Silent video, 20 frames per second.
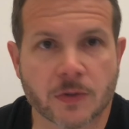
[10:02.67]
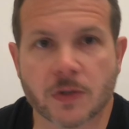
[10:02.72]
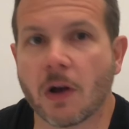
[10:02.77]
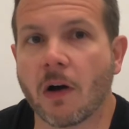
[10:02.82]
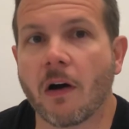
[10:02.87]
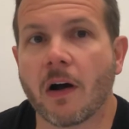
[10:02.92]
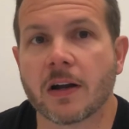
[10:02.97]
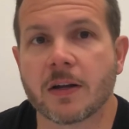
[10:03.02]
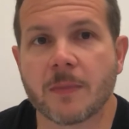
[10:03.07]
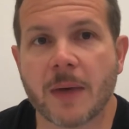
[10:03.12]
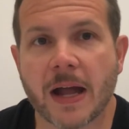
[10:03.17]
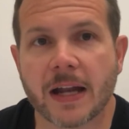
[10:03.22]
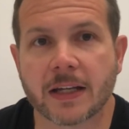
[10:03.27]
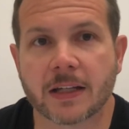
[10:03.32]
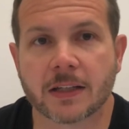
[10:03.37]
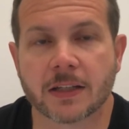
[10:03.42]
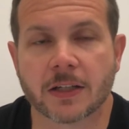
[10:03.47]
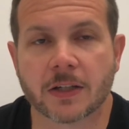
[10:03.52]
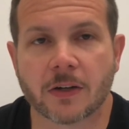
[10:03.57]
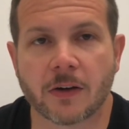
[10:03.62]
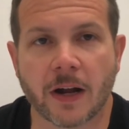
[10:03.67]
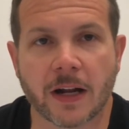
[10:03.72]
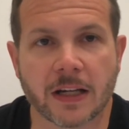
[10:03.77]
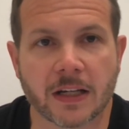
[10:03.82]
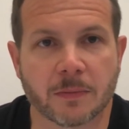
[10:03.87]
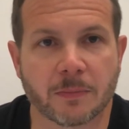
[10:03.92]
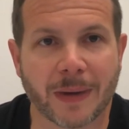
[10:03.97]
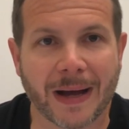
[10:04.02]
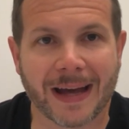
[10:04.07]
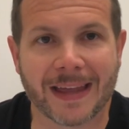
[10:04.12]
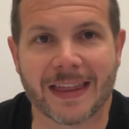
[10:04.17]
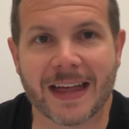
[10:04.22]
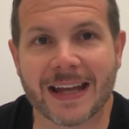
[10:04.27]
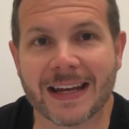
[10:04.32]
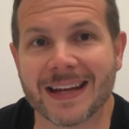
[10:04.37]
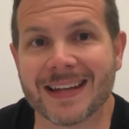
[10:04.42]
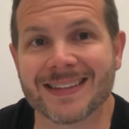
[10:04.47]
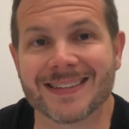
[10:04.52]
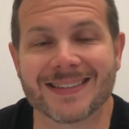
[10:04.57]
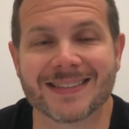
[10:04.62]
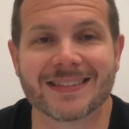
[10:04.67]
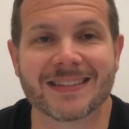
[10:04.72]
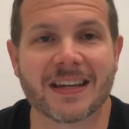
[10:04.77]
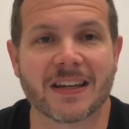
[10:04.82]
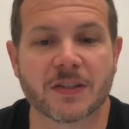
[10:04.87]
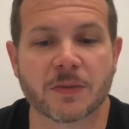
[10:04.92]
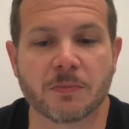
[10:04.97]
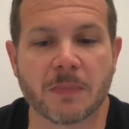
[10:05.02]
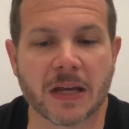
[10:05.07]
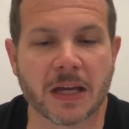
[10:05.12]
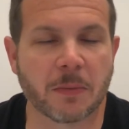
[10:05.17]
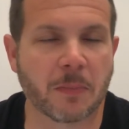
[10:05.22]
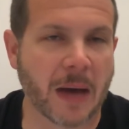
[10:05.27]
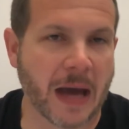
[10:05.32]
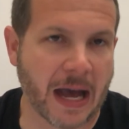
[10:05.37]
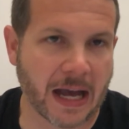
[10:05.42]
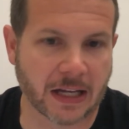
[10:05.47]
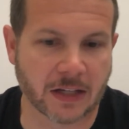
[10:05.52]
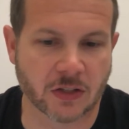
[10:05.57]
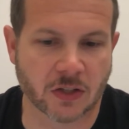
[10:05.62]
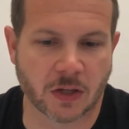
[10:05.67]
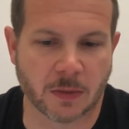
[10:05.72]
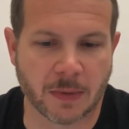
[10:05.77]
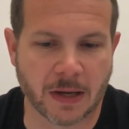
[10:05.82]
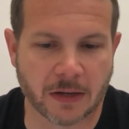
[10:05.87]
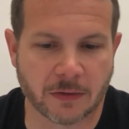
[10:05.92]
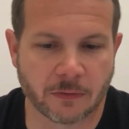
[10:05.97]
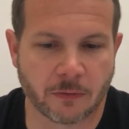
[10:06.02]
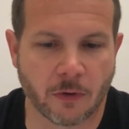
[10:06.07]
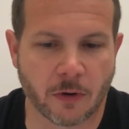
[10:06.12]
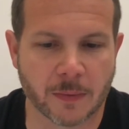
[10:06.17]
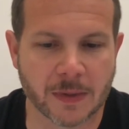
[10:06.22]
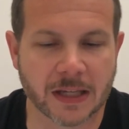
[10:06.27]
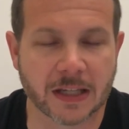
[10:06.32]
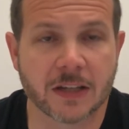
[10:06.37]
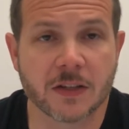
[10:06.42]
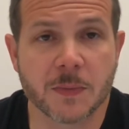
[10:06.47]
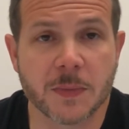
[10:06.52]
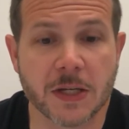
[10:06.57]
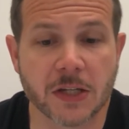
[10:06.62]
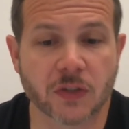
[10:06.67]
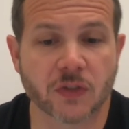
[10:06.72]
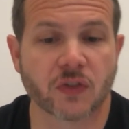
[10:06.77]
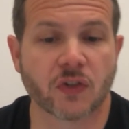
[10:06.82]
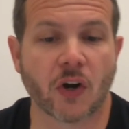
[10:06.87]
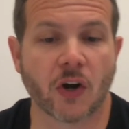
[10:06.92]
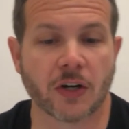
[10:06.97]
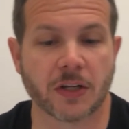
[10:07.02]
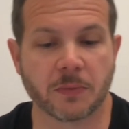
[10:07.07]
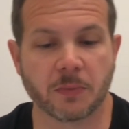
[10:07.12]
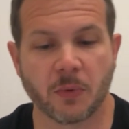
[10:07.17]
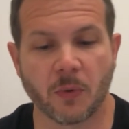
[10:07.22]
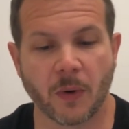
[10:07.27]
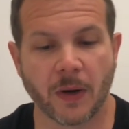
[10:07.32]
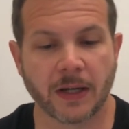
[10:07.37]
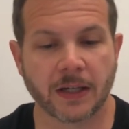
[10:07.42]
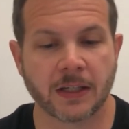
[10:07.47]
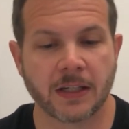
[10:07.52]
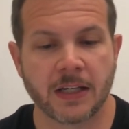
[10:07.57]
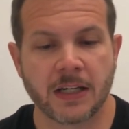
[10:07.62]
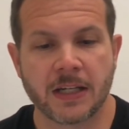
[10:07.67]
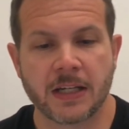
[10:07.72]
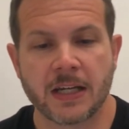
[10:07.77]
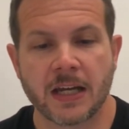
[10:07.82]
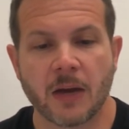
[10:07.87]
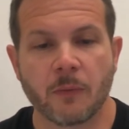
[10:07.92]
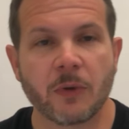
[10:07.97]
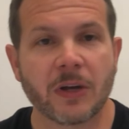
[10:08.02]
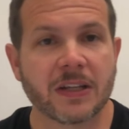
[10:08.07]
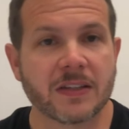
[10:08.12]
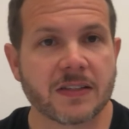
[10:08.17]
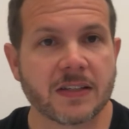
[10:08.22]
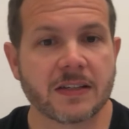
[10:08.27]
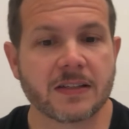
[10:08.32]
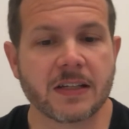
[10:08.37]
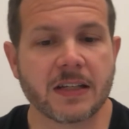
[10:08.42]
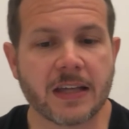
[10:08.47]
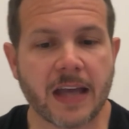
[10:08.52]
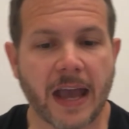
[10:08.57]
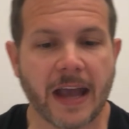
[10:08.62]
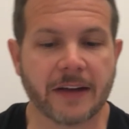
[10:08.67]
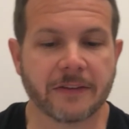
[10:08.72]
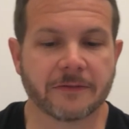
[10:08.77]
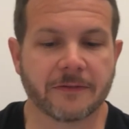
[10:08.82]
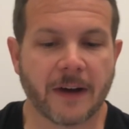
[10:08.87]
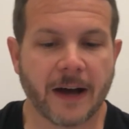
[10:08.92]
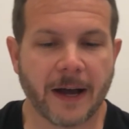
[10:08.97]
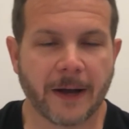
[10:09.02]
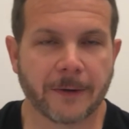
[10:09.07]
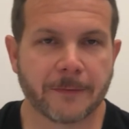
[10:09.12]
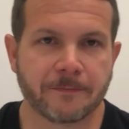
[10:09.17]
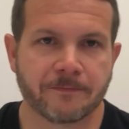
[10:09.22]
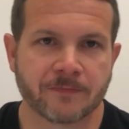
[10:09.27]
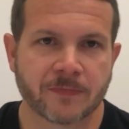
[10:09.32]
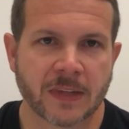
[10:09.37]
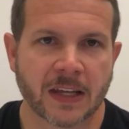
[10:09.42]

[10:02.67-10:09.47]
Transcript: was automatically created by that NCS make package command for me. It gives me a starting point, and we can see it's a Yang file.